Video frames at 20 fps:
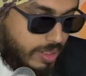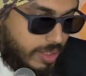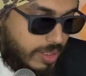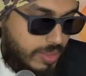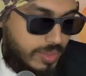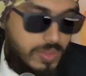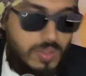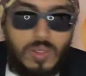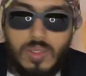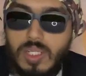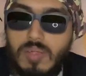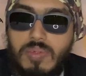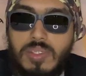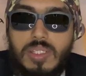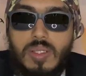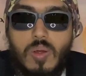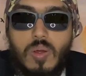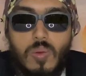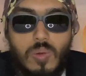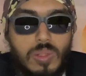It's not even
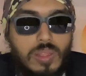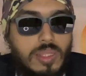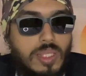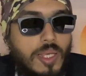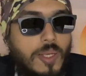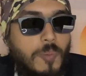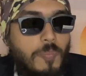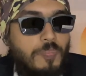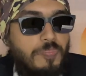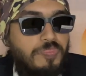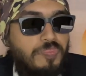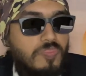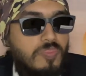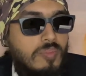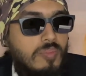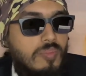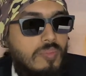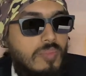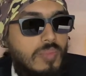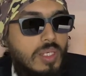the whole thing.
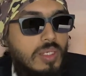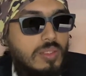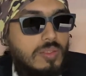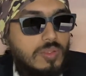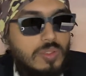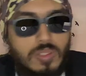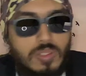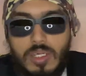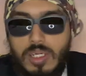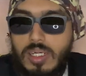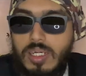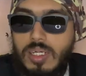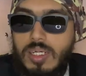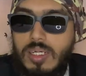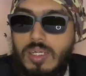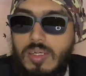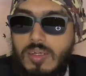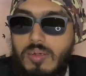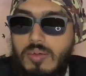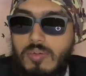So, the
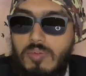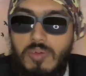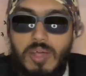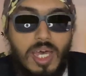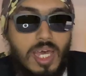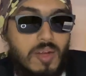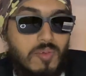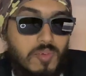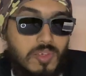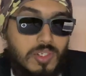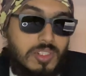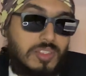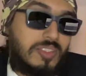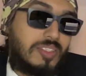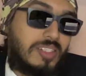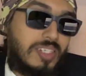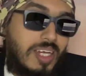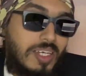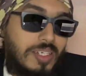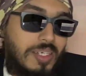fireworks
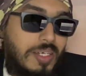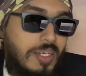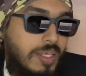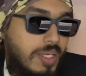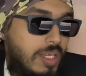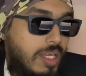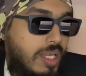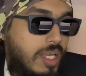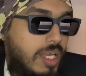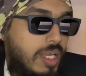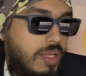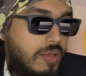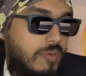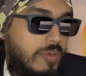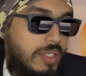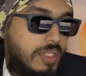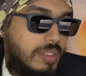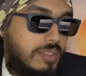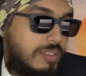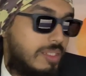started
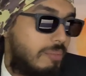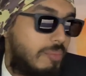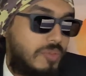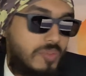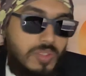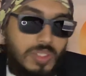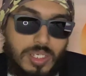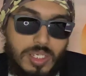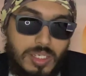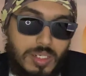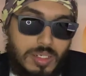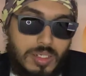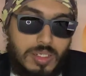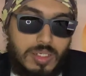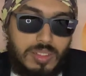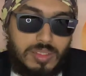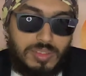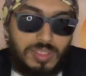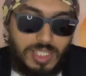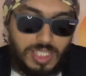when some of their
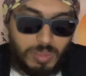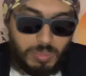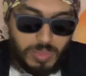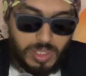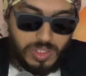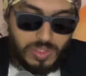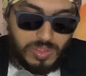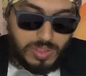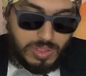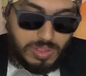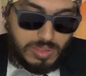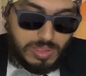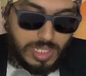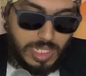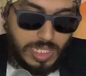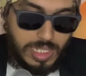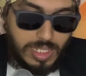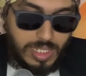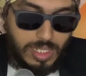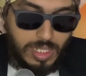sitting ministers,
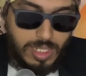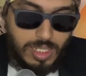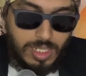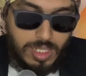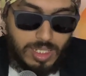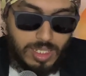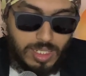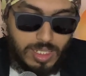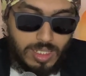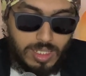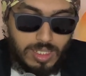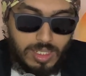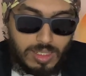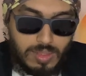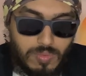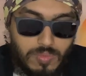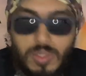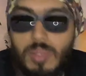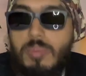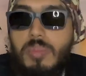like
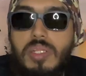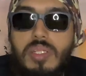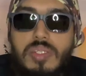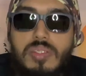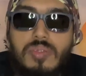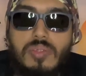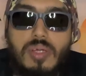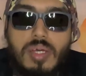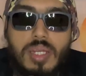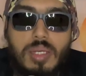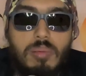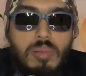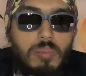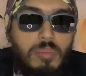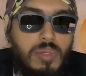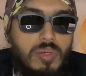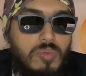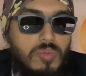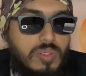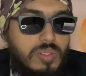one minister I
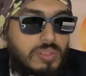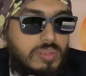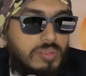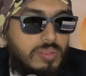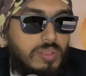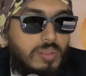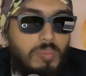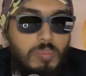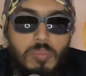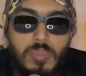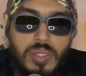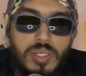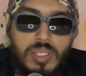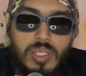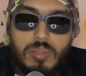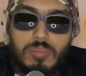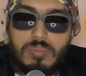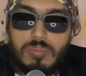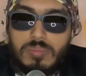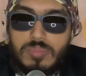remember was
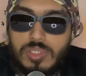Mariam